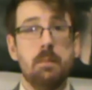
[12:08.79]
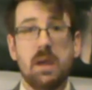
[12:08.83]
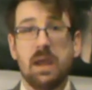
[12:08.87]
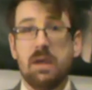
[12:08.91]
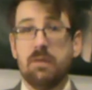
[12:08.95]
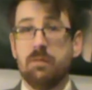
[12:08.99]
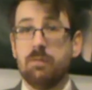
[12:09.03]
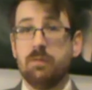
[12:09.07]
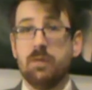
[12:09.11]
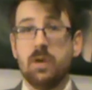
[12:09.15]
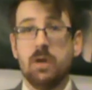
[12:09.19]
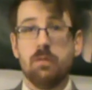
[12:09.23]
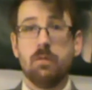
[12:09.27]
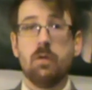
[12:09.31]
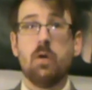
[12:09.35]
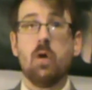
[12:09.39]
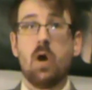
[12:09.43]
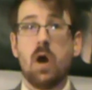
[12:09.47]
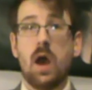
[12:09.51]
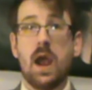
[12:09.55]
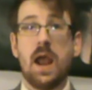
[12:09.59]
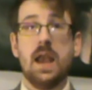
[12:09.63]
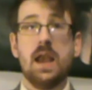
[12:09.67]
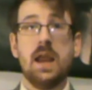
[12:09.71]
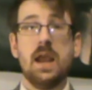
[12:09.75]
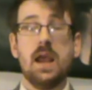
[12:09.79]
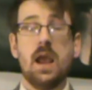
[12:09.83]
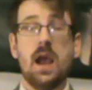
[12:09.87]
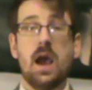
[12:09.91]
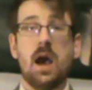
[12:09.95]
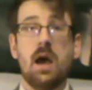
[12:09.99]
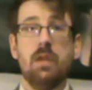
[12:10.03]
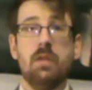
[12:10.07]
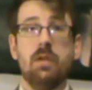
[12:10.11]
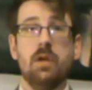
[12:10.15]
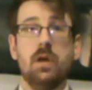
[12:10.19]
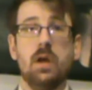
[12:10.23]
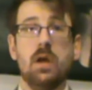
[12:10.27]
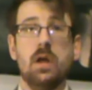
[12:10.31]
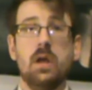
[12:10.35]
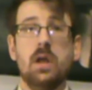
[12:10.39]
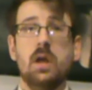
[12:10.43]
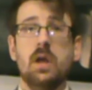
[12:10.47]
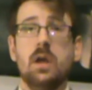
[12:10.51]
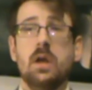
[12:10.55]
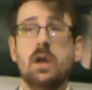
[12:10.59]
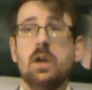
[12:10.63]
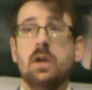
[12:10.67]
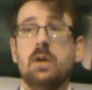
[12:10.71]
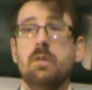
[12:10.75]
If you've got any other
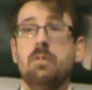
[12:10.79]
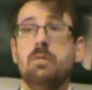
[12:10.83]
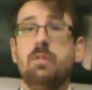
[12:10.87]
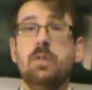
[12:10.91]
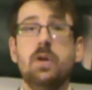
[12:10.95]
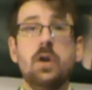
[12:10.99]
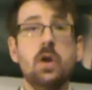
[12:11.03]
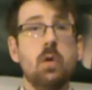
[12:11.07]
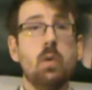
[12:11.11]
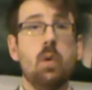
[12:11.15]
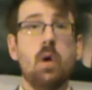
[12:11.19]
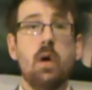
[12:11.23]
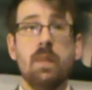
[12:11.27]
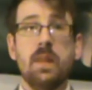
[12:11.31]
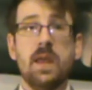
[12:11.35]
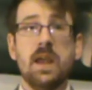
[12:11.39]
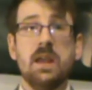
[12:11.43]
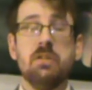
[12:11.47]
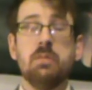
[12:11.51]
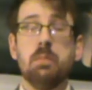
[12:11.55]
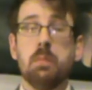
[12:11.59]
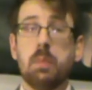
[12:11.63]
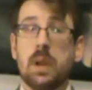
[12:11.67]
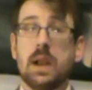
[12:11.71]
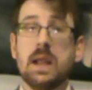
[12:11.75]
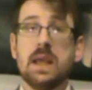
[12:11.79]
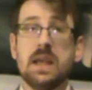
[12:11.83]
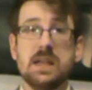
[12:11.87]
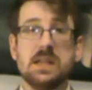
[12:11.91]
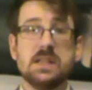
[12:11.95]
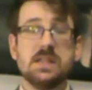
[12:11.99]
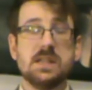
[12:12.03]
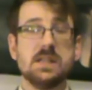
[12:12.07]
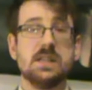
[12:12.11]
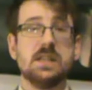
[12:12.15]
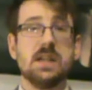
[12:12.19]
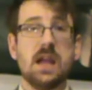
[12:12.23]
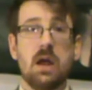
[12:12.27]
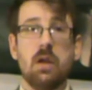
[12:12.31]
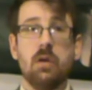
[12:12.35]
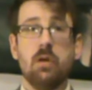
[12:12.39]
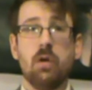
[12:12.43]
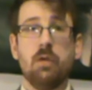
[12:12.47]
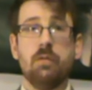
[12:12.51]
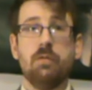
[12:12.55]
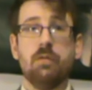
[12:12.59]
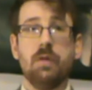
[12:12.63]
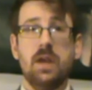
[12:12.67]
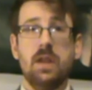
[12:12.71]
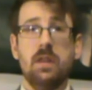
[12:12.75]
view on this, please sound
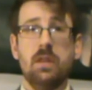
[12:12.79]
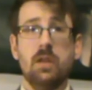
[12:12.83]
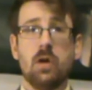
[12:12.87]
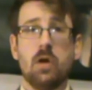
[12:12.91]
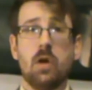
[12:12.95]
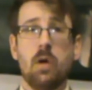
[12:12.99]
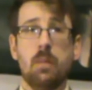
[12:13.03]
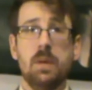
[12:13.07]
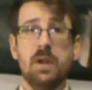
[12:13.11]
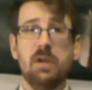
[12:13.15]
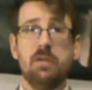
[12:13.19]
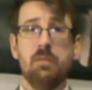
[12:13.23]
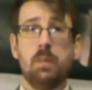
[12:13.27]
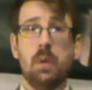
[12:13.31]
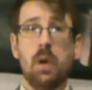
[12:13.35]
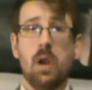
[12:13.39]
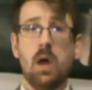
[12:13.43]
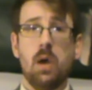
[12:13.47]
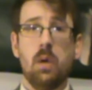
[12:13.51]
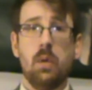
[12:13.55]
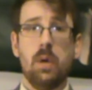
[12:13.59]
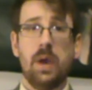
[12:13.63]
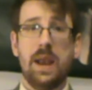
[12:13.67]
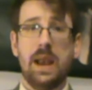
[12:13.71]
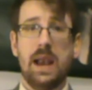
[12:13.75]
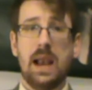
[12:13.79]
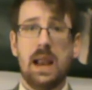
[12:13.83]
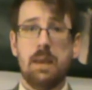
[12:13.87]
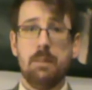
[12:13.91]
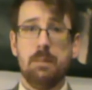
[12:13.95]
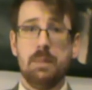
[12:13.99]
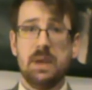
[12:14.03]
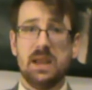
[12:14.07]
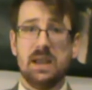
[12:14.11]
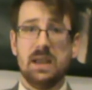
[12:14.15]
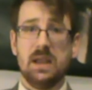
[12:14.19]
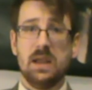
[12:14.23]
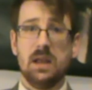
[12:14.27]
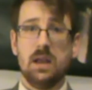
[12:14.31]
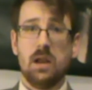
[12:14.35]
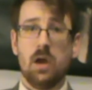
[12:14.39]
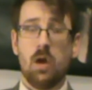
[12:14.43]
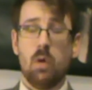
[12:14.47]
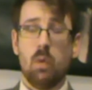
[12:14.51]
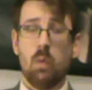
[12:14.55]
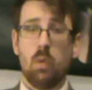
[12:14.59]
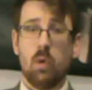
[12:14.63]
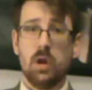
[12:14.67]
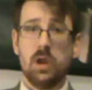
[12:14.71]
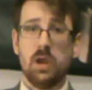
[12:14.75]
off in the comments below and let me
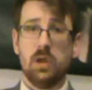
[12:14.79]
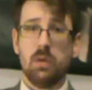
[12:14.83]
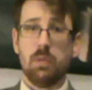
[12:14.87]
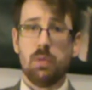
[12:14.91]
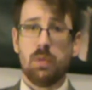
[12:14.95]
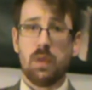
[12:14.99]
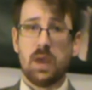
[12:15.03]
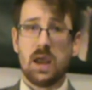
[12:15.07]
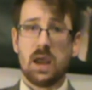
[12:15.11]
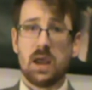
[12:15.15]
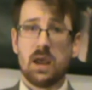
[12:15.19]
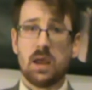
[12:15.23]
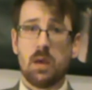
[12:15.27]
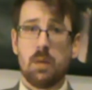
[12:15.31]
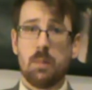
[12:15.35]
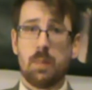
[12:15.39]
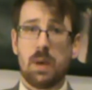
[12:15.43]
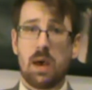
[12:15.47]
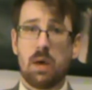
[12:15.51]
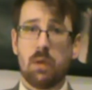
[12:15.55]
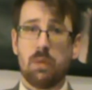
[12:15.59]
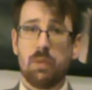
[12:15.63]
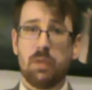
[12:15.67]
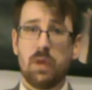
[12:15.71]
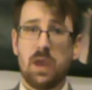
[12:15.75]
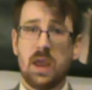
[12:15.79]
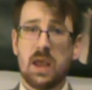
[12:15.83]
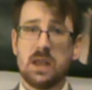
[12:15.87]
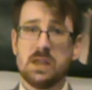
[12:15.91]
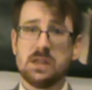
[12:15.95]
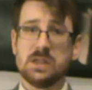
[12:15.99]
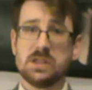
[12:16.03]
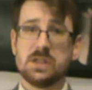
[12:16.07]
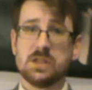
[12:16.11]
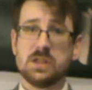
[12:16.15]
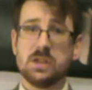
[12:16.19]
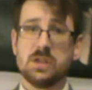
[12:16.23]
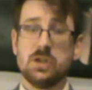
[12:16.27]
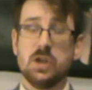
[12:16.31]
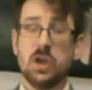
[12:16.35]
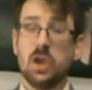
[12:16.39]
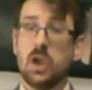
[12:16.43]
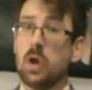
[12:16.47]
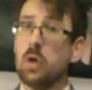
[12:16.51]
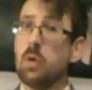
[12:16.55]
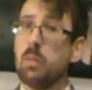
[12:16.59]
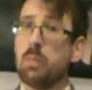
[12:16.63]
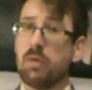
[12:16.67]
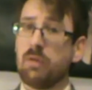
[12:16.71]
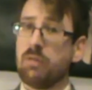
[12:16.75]
know what you think about things. Do
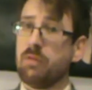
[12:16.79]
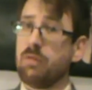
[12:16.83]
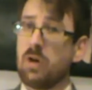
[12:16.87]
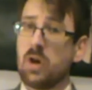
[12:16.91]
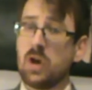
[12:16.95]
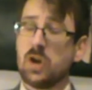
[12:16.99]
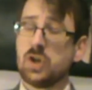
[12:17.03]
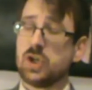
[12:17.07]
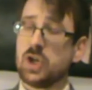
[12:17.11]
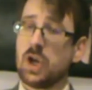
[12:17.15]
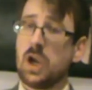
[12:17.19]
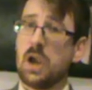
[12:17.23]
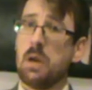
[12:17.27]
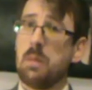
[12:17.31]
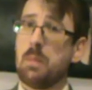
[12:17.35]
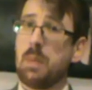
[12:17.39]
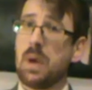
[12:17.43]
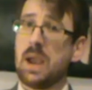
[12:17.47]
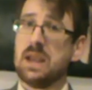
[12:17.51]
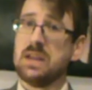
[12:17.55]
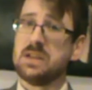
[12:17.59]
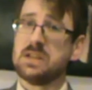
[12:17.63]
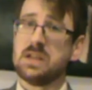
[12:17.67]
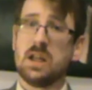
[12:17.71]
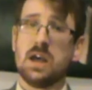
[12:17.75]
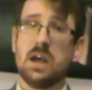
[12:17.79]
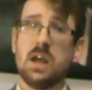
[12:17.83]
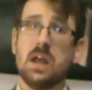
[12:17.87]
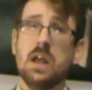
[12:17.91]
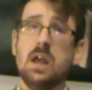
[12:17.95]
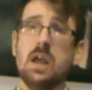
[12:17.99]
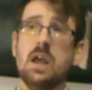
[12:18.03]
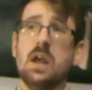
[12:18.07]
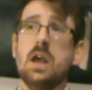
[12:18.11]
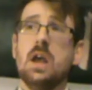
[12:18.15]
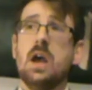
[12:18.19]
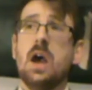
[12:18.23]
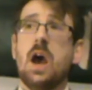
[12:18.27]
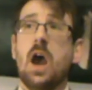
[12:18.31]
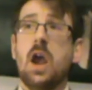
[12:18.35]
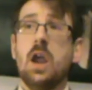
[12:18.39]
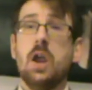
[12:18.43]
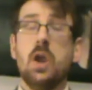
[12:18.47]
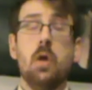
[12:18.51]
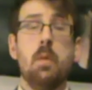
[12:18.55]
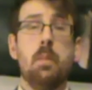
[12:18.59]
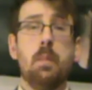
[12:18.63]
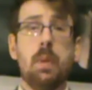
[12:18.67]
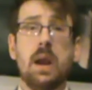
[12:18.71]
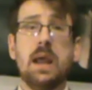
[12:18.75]
you prefer Shayna Baszler? Are
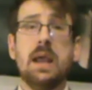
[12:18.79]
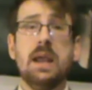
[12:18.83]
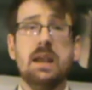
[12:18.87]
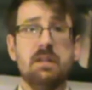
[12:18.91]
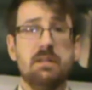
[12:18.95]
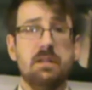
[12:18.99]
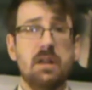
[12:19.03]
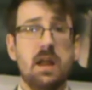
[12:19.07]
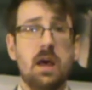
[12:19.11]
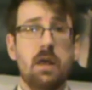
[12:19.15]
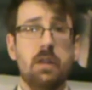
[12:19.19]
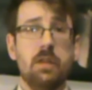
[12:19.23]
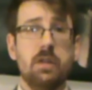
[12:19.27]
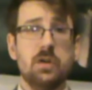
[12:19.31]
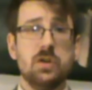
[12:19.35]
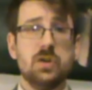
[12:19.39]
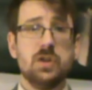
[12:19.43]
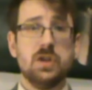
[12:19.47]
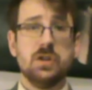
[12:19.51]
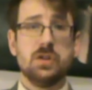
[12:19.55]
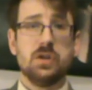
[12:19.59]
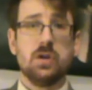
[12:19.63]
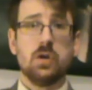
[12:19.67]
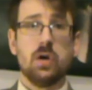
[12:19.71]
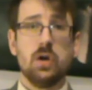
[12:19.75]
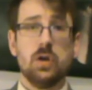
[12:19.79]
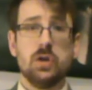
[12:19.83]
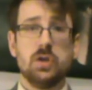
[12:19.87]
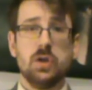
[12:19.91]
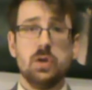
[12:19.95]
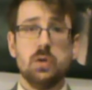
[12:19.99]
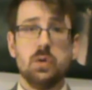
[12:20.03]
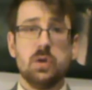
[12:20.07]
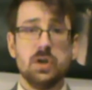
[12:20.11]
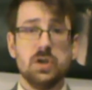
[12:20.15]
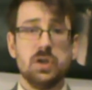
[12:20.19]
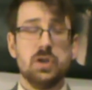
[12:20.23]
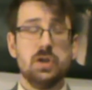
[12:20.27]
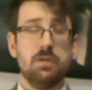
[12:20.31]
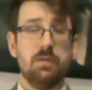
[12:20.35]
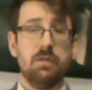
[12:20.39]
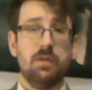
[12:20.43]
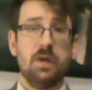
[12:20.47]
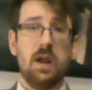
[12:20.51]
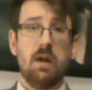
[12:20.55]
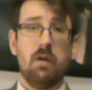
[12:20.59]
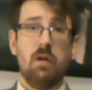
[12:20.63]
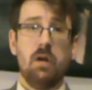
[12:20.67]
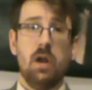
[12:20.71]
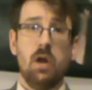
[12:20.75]
you pleased now that she's got Duke and
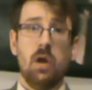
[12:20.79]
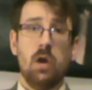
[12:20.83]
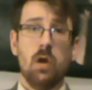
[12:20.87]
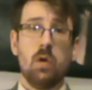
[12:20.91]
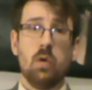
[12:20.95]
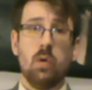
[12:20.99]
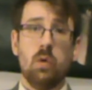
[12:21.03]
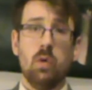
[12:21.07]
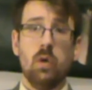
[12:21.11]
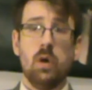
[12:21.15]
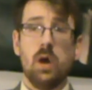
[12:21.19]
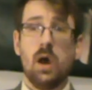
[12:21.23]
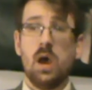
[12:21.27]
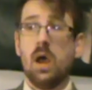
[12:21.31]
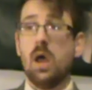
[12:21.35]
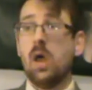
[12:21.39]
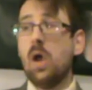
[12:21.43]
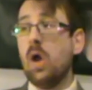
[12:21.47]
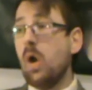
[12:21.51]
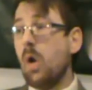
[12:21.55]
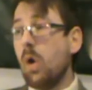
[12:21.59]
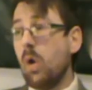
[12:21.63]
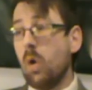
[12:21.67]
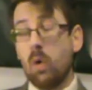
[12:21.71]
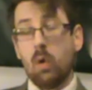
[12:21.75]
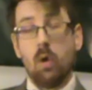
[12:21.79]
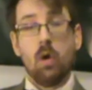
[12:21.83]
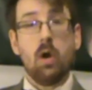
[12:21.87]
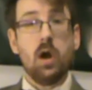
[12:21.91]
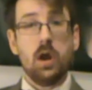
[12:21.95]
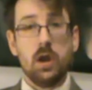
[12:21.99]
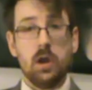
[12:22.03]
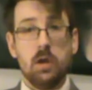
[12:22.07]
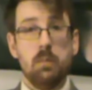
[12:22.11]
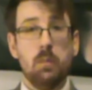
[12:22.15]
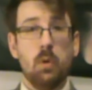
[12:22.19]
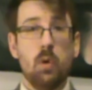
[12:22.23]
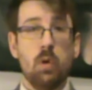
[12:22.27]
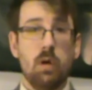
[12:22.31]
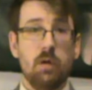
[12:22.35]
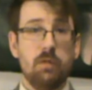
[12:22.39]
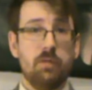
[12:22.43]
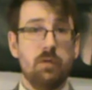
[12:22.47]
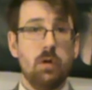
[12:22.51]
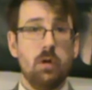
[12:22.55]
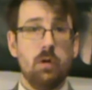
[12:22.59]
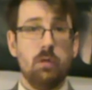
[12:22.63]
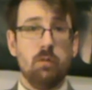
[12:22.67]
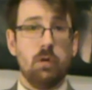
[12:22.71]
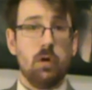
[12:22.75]
Shafir in her corner? Or are you more
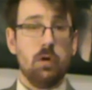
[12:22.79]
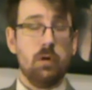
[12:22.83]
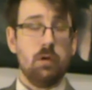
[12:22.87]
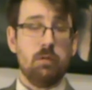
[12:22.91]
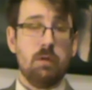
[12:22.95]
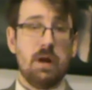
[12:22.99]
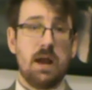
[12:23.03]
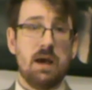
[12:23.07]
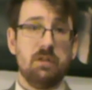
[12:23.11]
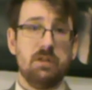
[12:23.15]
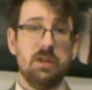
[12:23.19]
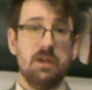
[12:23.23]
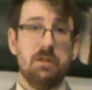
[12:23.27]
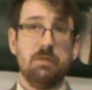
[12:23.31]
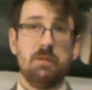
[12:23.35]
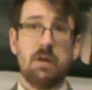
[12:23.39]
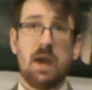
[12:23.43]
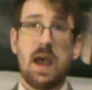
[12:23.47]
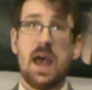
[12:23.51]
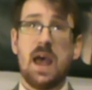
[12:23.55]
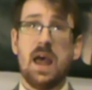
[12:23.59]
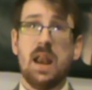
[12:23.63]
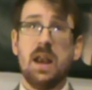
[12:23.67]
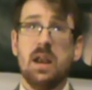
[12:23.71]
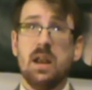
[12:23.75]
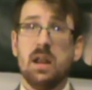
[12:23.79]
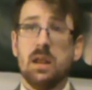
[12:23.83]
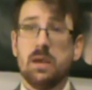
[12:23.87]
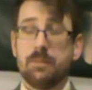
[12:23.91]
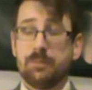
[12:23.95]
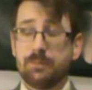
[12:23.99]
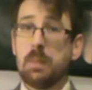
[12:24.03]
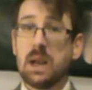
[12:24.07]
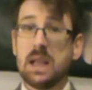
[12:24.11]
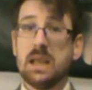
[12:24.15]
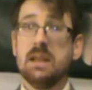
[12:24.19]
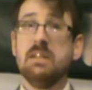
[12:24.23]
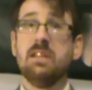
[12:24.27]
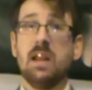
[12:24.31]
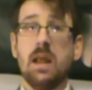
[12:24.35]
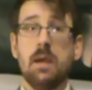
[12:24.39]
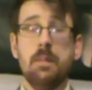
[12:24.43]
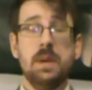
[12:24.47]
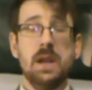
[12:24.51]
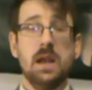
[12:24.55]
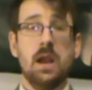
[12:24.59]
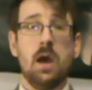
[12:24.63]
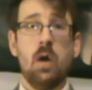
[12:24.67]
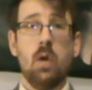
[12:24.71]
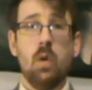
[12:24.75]
of a Ronda Rousey fan? Please
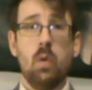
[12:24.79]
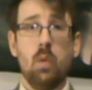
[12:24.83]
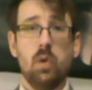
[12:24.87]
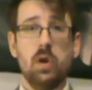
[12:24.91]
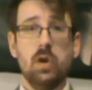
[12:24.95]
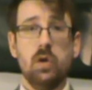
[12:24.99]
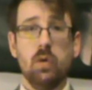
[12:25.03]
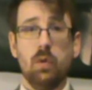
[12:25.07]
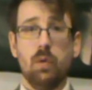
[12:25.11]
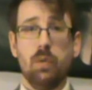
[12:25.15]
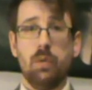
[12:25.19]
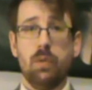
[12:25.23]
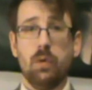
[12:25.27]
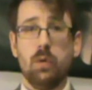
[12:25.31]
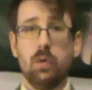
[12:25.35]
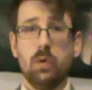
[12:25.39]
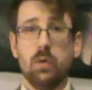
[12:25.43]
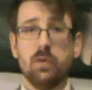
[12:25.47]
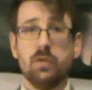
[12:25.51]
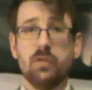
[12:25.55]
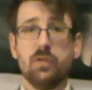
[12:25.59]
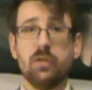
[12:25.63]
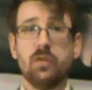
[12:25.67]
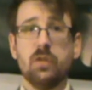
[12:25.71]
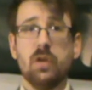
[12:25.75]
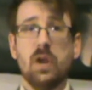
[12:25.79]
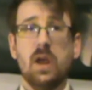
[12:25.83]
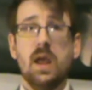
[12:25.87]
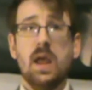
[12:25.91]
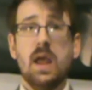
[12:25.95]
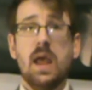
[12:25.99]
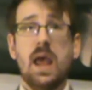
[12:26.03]
let me know your thoughts.